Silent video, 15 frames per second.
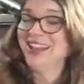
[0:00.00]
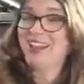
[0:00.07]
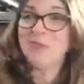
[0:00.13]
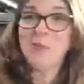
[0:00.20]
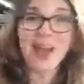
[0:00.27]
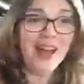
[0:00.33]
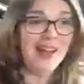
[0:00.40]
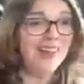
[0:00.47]

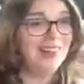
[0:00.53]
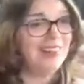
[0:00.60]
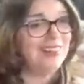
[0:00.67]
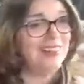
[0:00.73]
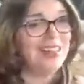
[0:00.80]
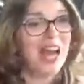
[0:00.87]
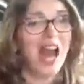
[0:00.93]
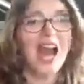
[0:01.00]
well,
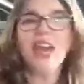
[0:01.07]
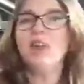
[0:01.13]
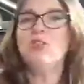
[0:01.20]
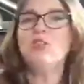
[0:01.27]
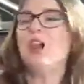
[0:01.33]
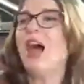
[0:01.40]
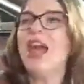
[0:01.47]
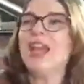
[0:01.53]
I
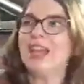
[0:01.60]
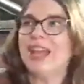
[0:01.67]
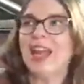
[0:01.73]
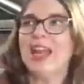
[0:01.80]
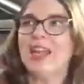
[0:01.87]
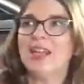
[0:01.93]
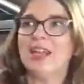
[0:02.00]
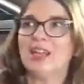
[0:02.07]
don't like
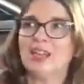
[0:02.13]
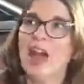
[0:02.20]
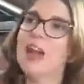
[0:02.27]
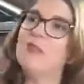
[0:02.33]
getting a lot